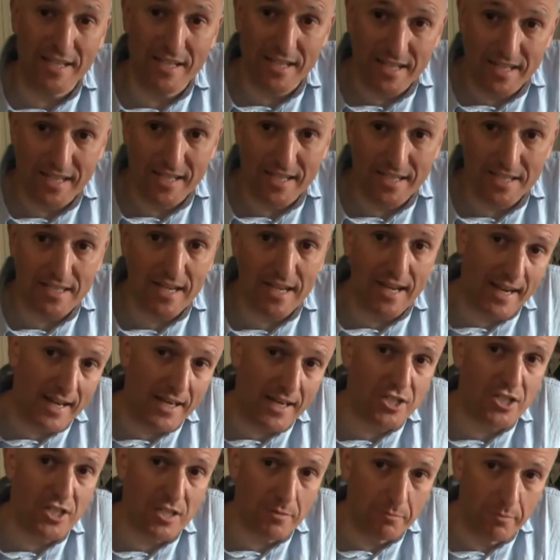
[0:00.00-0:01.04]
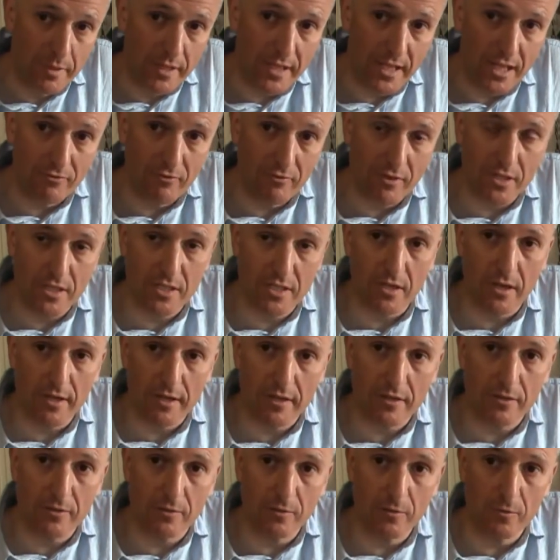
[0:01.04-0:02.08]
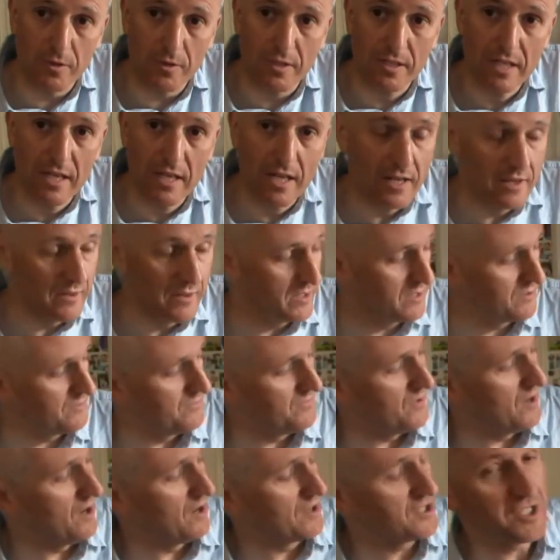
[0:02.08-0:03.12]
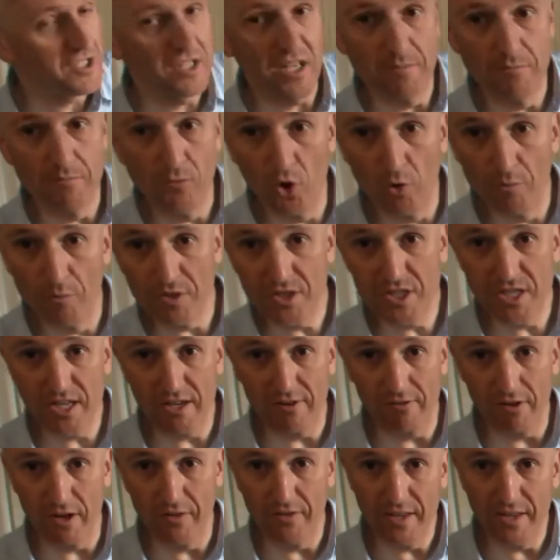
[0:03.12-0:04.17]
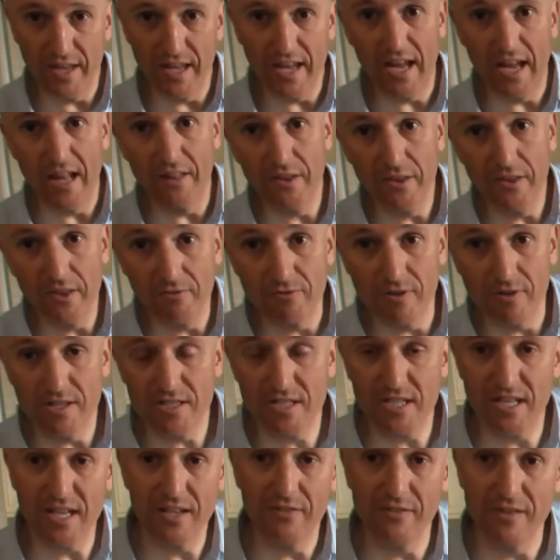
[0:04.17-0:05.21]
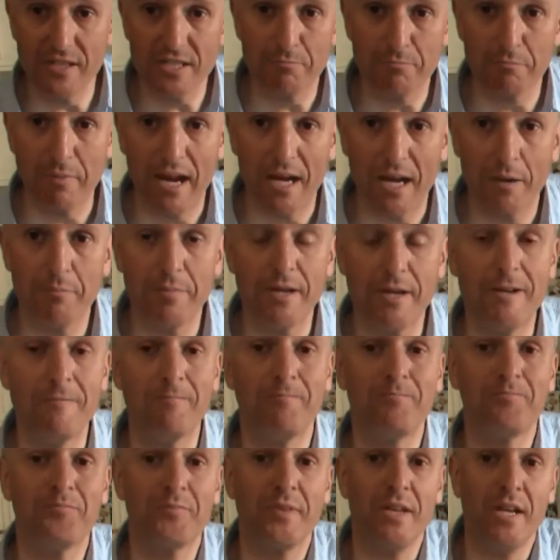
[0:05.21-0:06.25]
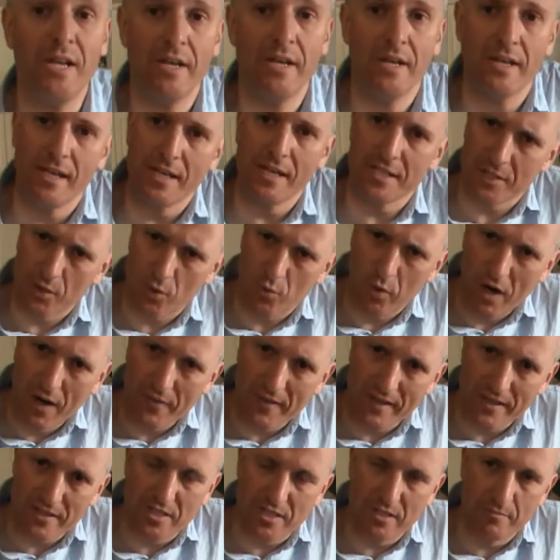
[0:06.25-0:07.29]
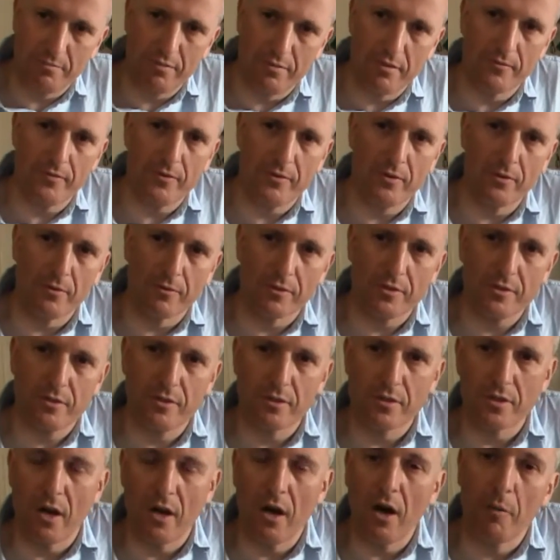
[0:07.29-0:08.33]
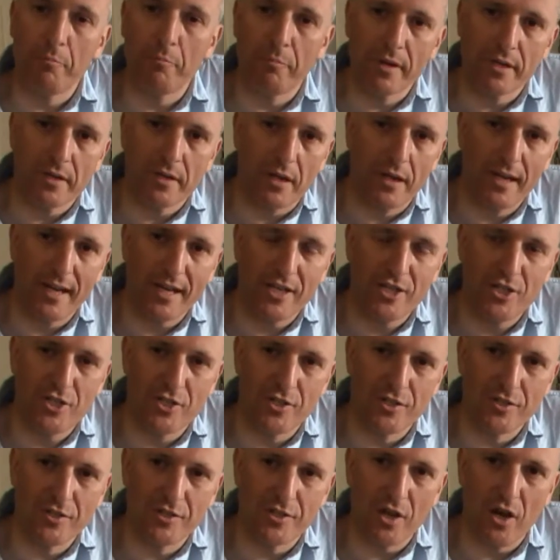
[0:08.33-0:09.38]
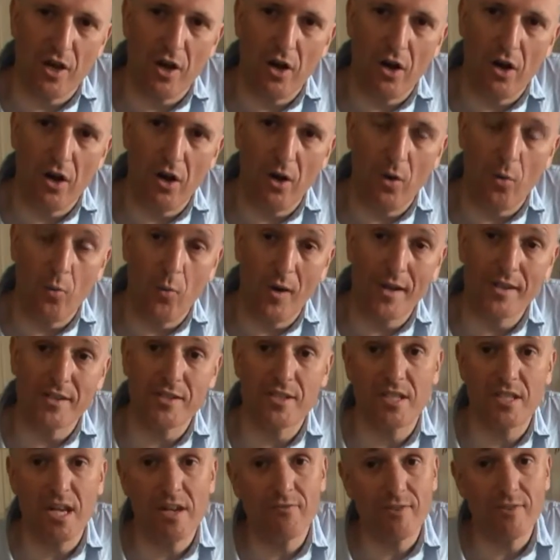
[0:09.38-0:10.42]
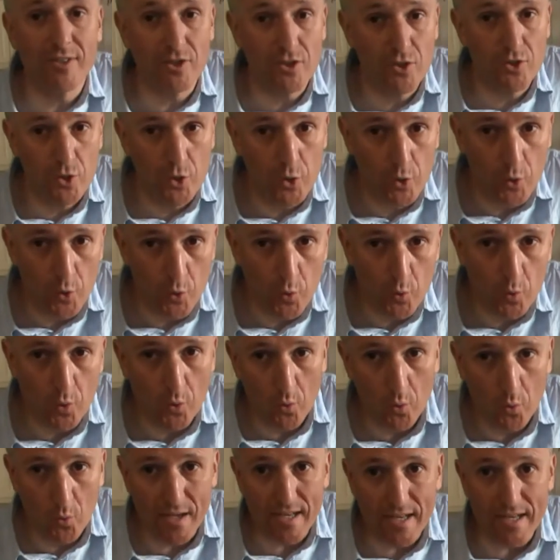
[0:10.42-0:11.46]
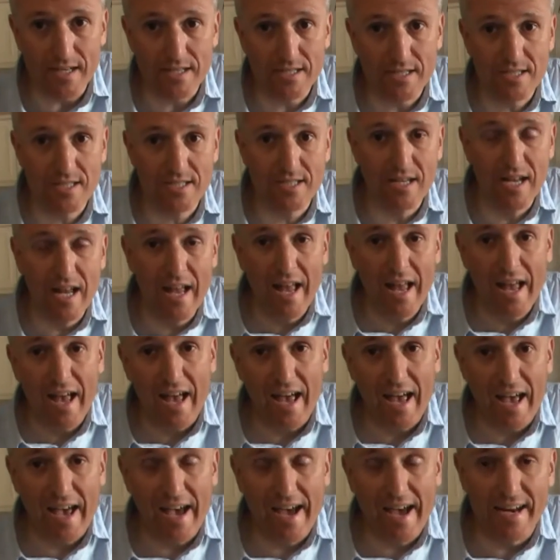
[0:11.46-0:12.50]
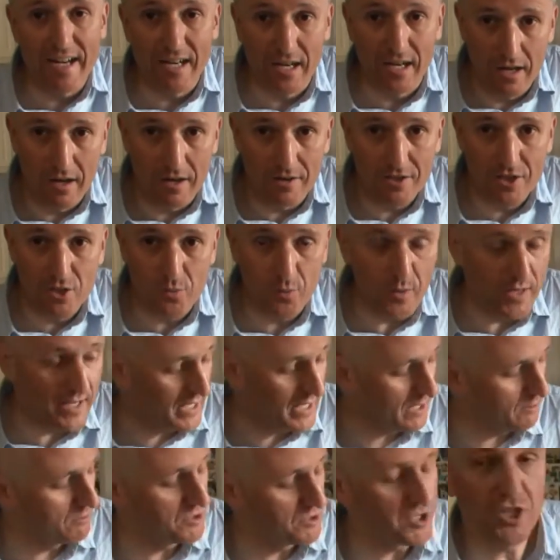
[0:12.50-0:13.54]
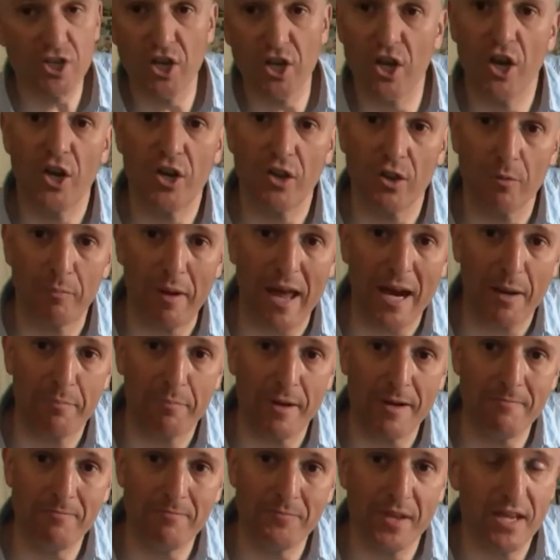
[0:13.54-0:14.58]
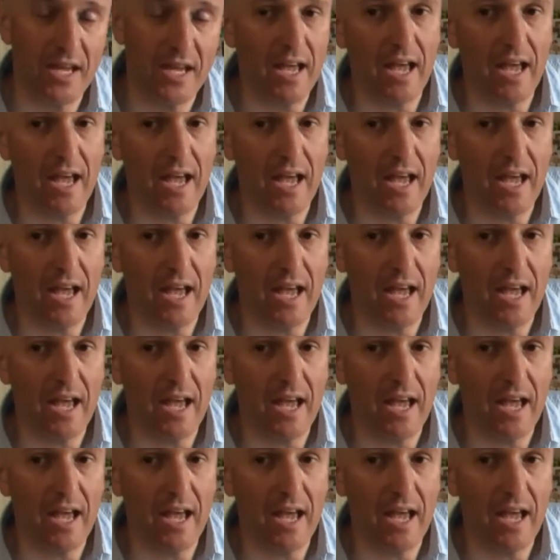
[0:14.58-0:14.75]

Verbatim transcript: is actually being recycled. There's vastly more material in there than there is in this black bin. It isn't quite that simple, of course, because our bin collections are once every two weeks. And last week it was a turn of black bin,